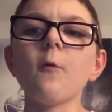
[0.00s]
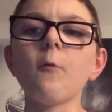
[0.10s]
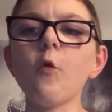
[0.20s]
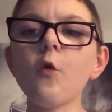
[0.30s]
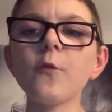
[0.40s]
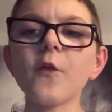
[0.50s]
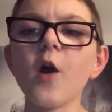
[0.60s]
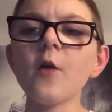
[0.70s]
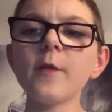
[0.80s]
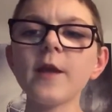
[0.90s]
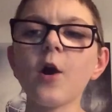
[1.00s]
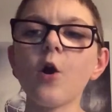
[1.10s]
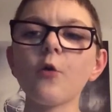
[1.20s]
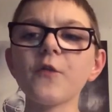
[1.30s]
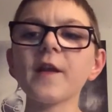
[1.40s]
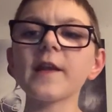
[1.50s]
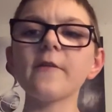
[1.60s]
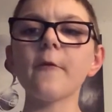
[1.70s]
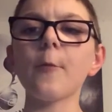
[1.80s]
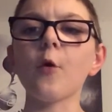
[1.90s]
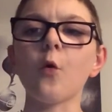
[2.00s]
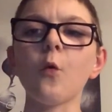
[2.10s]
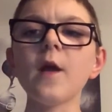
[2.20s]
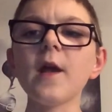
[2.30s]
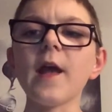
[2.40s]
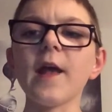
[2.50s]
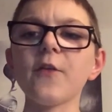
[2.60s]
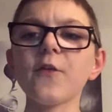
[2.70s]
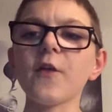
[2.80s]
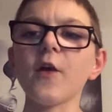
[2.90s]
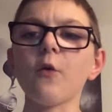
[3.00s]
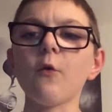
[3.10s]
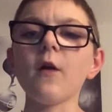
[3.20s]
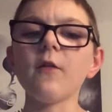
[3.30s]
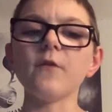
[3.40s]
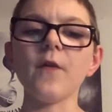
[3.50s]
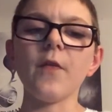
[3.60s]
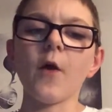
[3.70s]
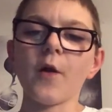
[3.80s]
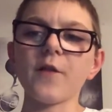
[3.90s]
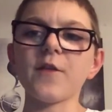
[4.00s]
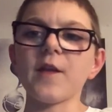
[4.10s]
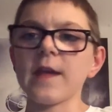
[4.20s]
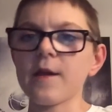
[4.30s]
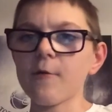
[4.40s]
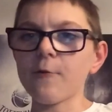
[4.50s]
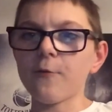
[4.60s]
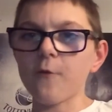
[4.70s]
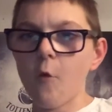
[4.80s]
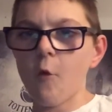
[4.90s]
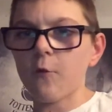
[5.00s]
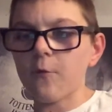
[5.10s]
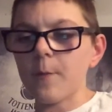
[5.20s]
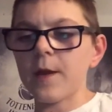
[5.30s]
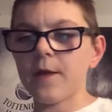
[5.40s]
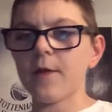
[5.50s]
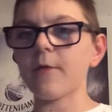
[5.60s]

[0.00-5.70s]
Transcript: Wolves only holding Liverpool until the 94th minute.